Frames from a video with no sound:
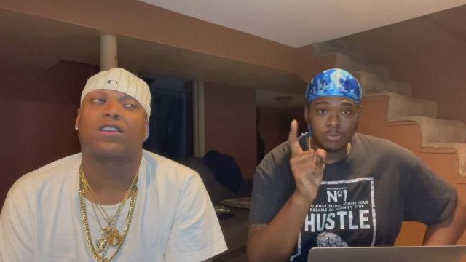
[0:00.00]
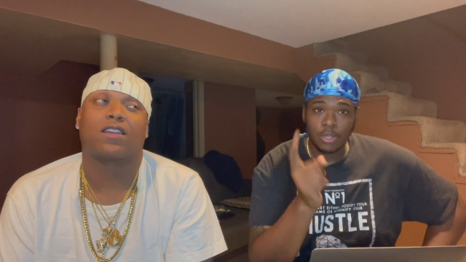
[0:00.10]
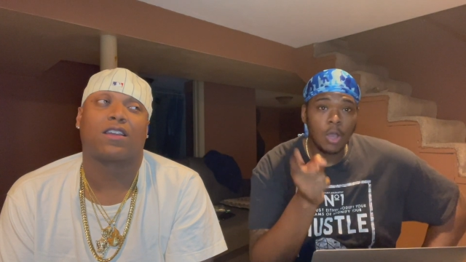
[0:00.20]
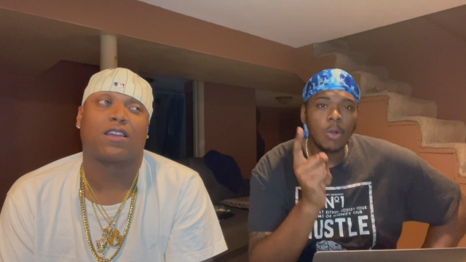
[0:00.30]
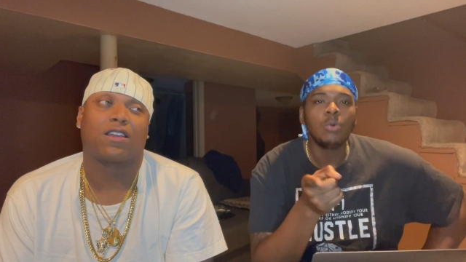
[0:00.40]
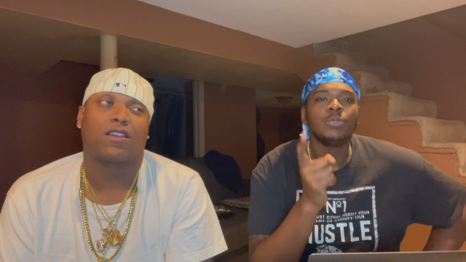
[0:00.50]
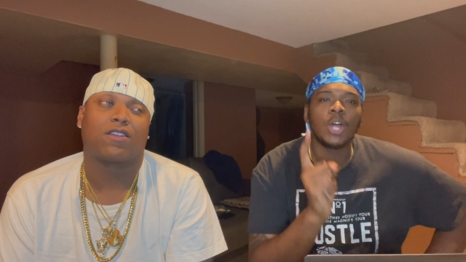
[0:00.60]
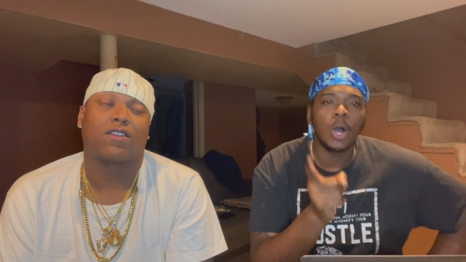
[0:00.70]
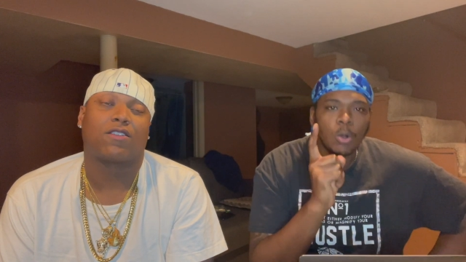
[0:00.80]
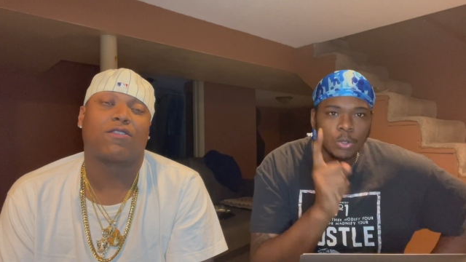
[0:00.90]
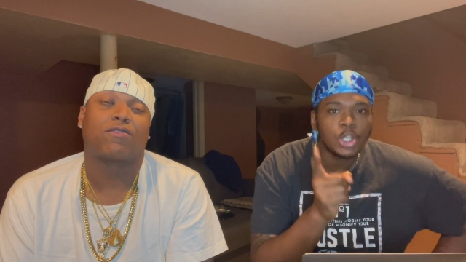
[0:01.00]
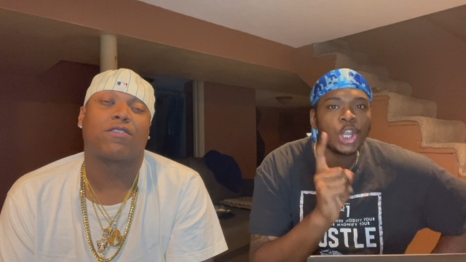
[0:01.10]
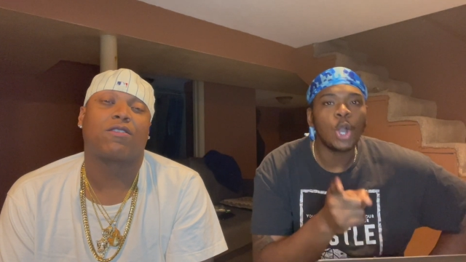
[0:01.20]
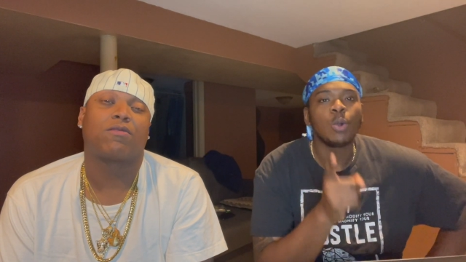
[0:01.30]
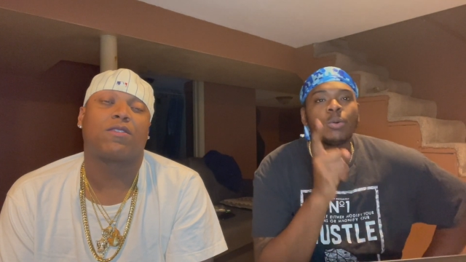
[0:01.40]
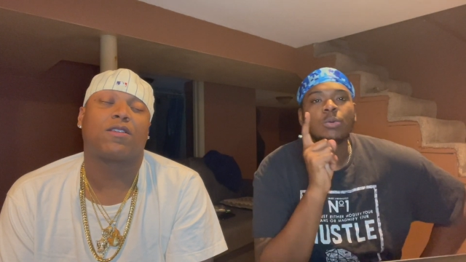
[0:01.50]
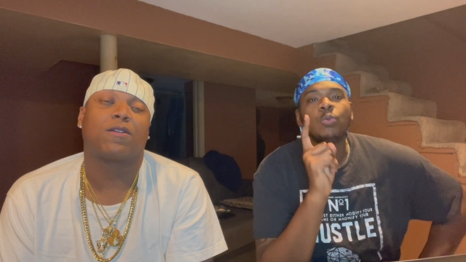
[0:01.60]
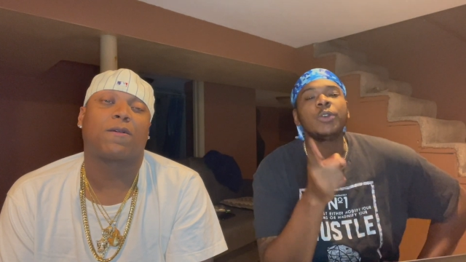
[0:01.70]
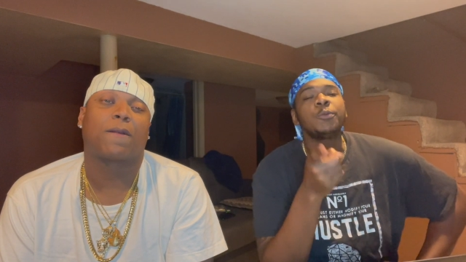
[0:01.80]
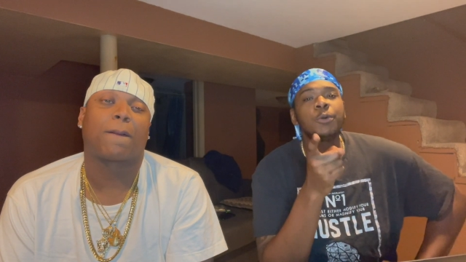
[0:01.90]
Speaker 1: no, no, no.
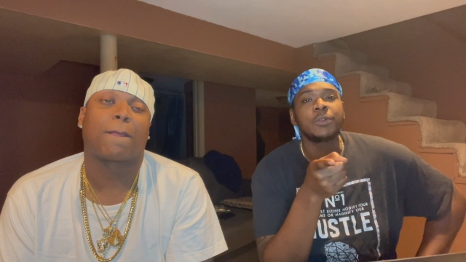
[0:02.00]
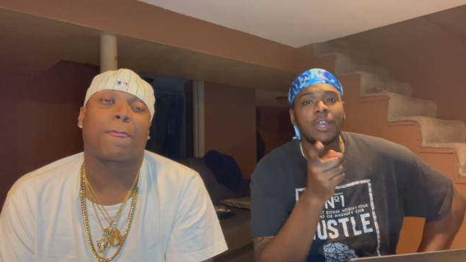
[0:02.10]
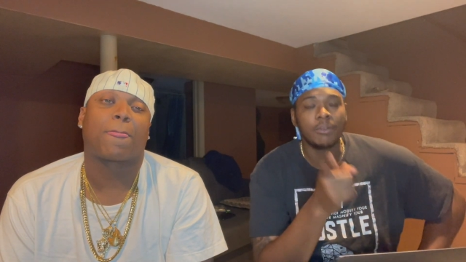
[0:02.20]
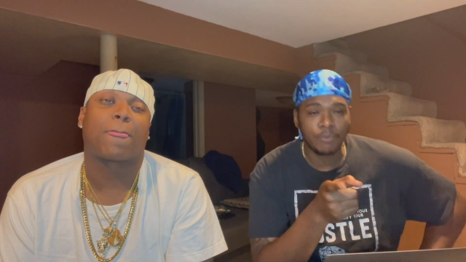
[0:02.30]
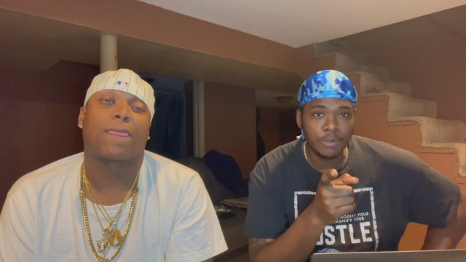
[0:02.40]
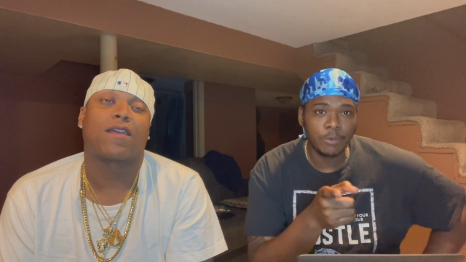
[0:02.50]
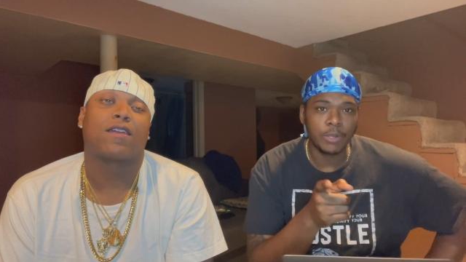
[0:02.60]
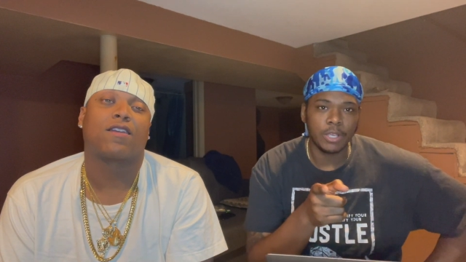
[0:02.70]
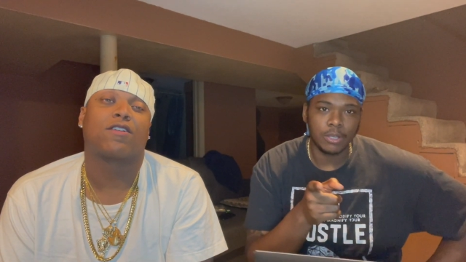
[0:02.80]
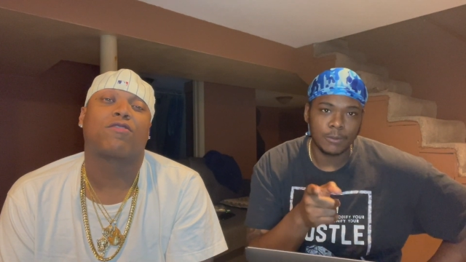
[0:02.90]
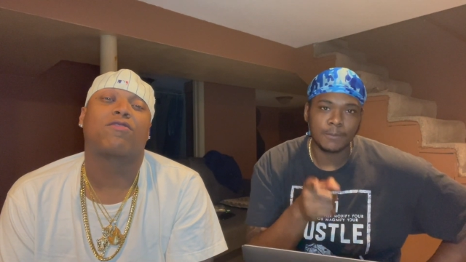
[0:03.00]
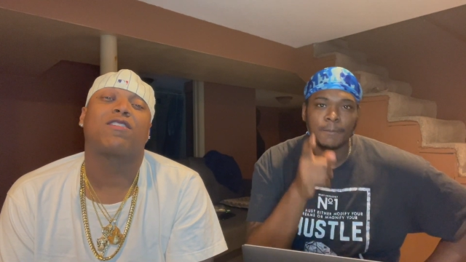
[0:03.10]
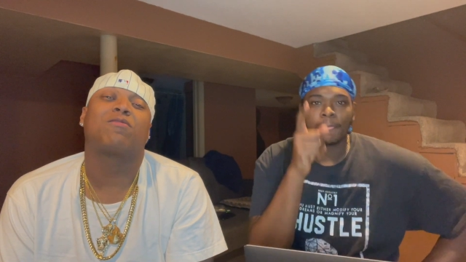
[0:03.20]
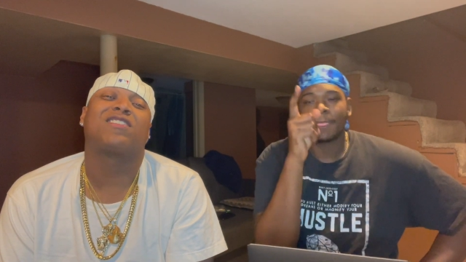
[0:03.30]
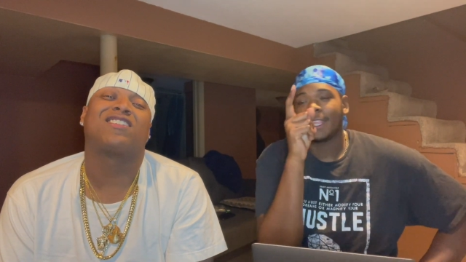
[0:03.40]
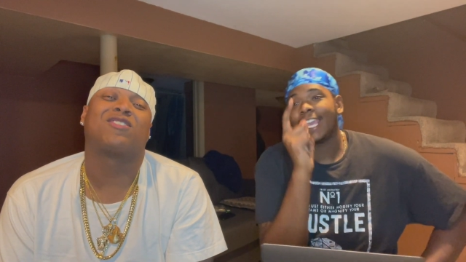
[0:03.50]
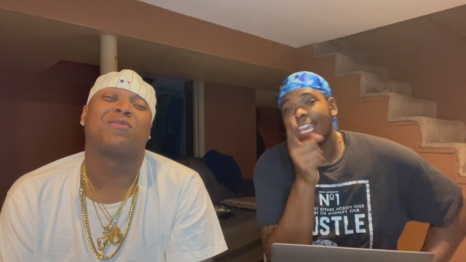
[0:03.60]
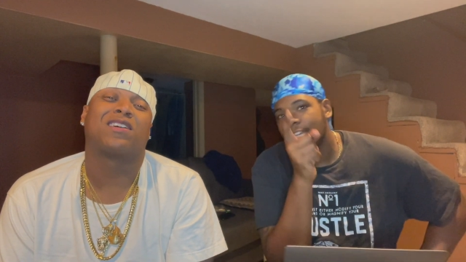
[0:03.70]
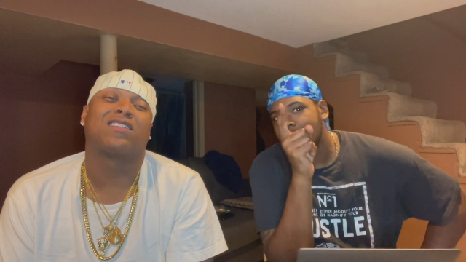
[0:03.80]
We will not free Rio. Free Rio. He